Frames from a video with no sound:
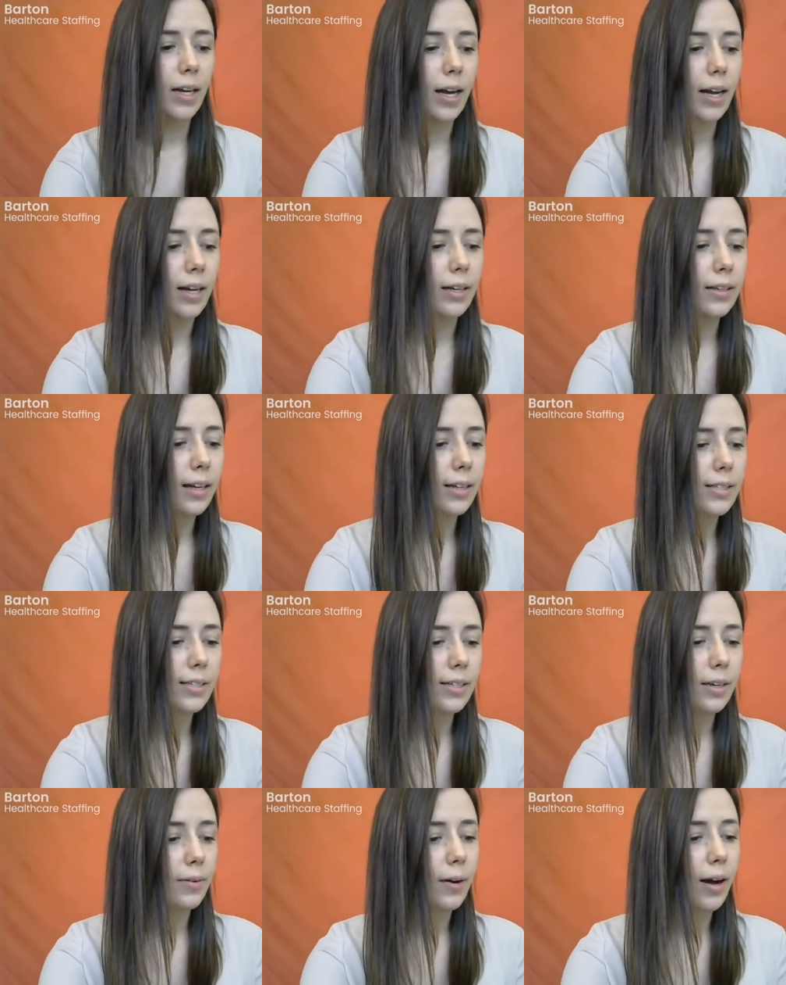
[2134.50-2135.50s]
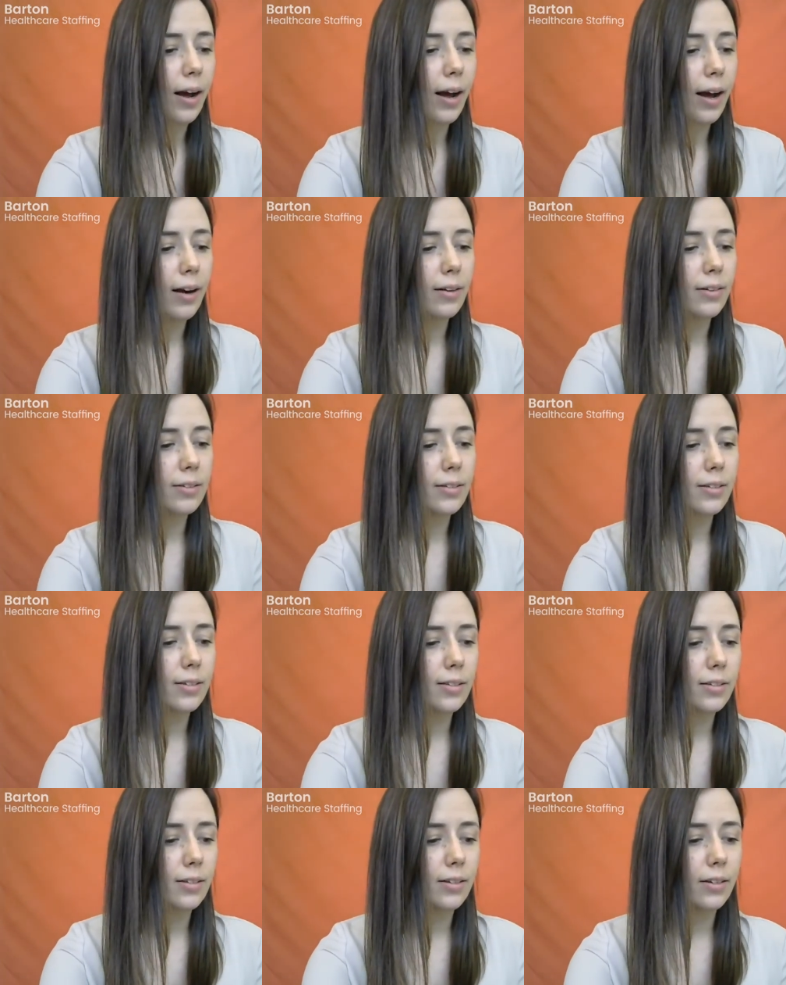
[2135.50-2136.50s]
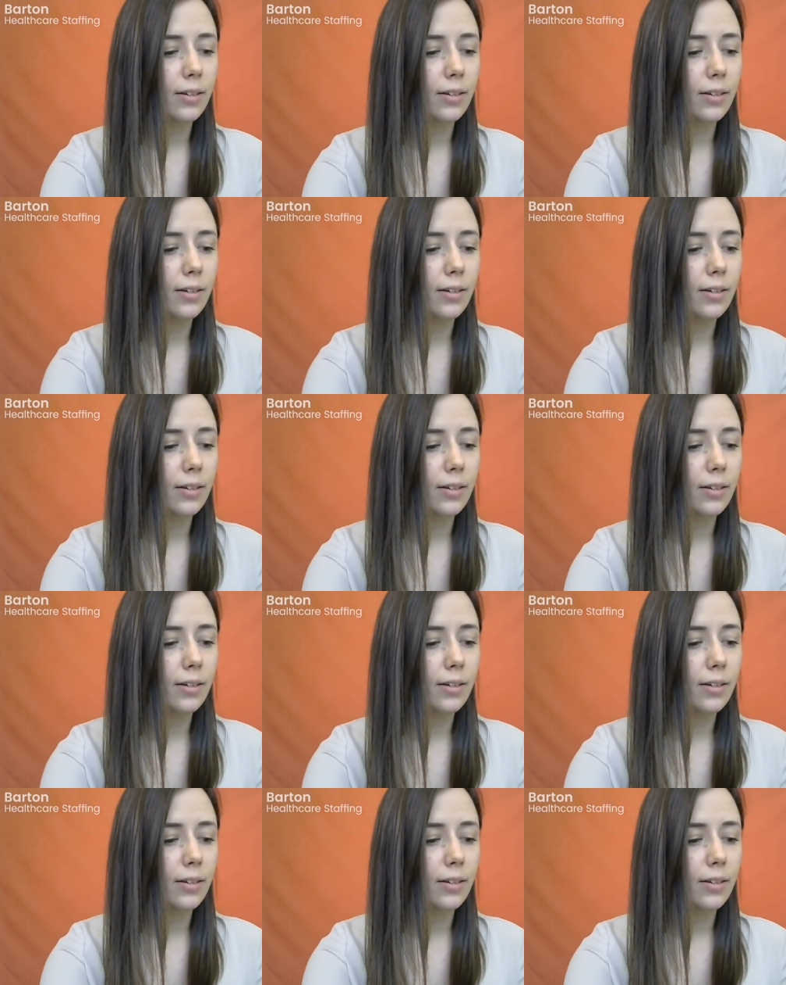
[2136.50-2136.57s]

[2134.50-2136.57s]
And let's see what else.